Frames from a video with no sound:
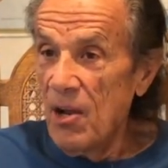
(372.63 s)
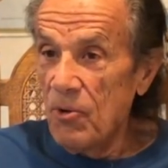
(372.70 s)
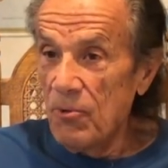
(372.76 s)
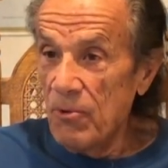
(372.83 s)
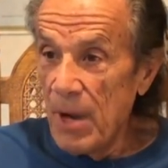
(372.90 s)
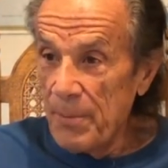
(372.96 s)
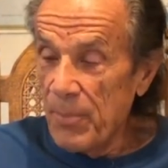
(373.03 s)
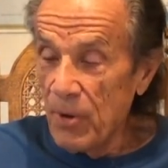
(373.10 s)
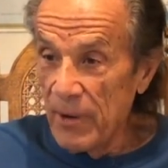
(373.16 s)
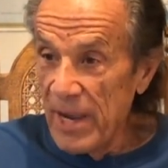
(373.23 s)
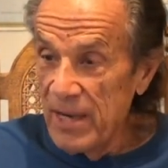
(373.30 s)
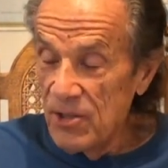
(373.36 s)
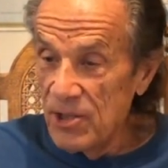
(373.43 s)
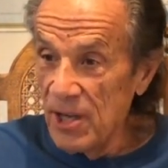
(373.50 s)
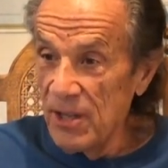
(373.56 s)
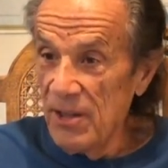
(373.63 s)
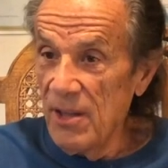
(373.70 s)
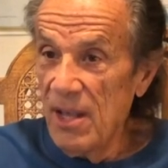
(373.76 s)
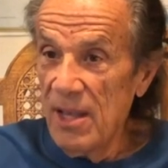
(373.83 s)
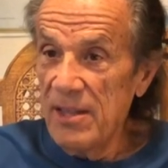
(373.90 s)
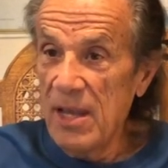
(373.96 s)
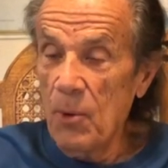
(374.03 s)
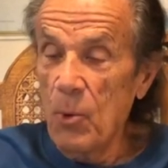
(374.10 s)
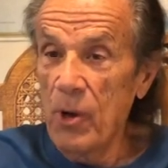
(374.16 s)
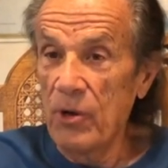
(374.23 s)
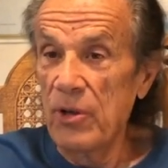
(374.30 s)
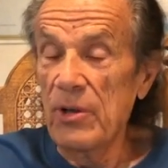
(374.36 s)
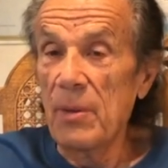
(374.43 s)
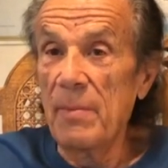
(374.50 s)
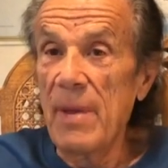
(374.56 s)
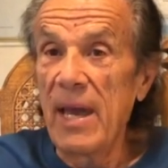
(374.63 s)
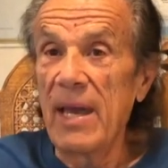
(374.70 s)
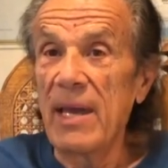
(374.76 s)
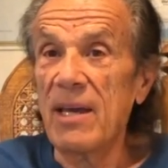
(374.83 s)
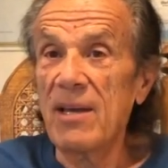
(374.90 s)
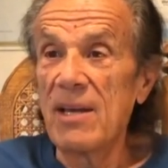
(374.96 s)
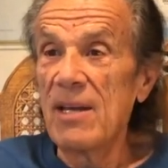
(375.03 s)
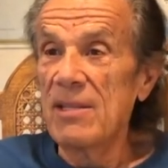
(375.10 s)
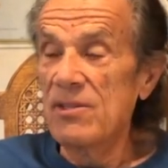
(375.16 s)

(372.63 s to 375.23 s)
reparation that we're going to make